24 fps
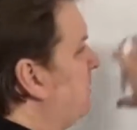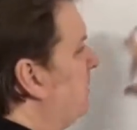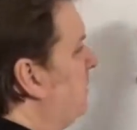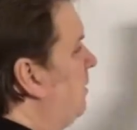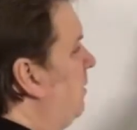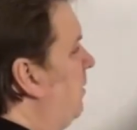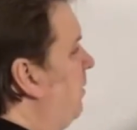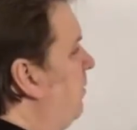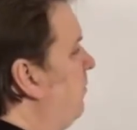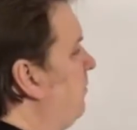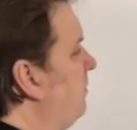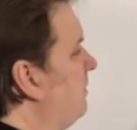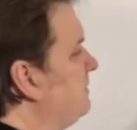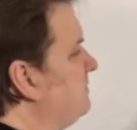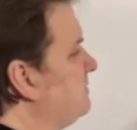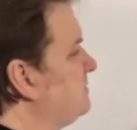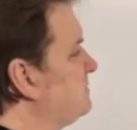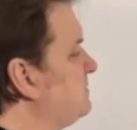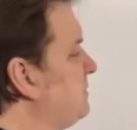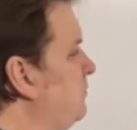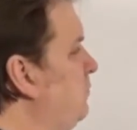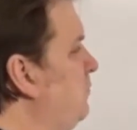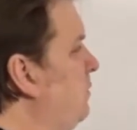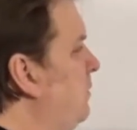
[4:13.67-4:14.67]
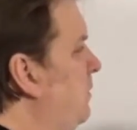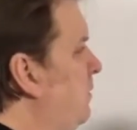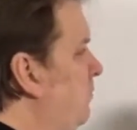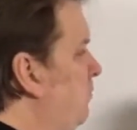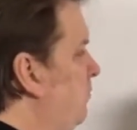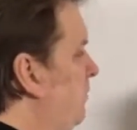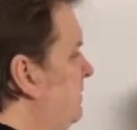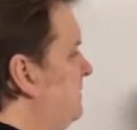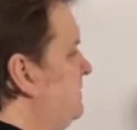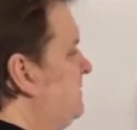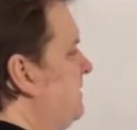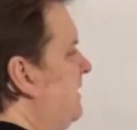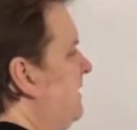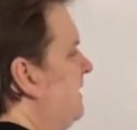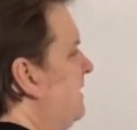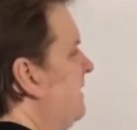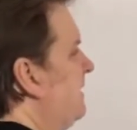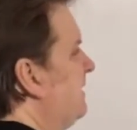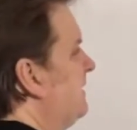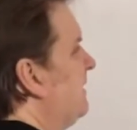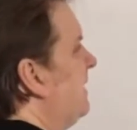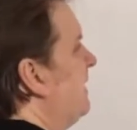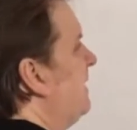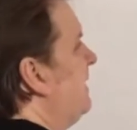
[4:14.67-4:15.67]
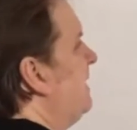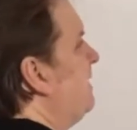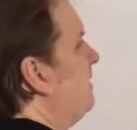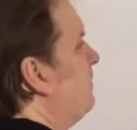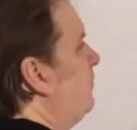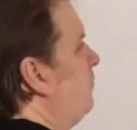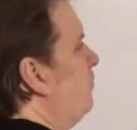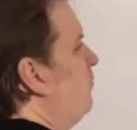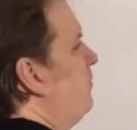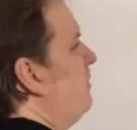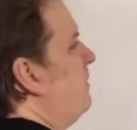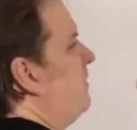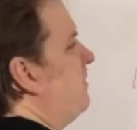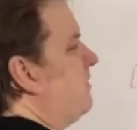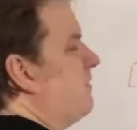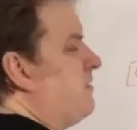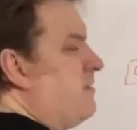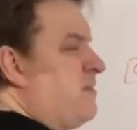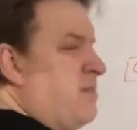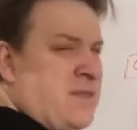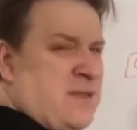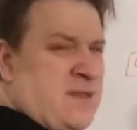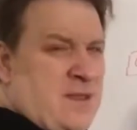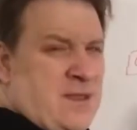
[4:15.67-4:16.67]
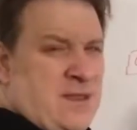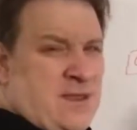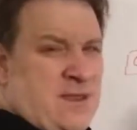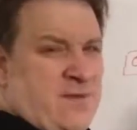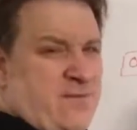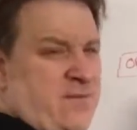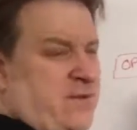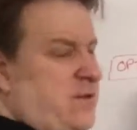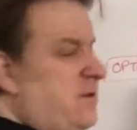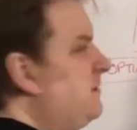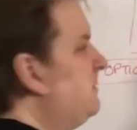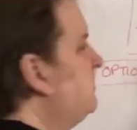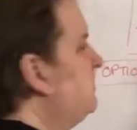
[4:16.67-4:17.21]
All right, so we're dealing here with, have I got any